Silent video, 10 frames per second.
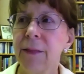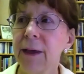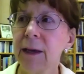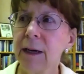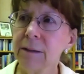
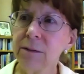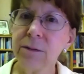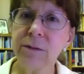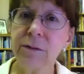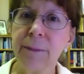They are
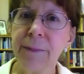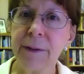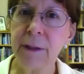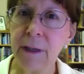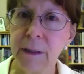doing
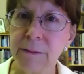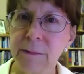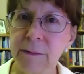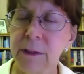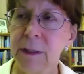something
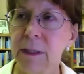else.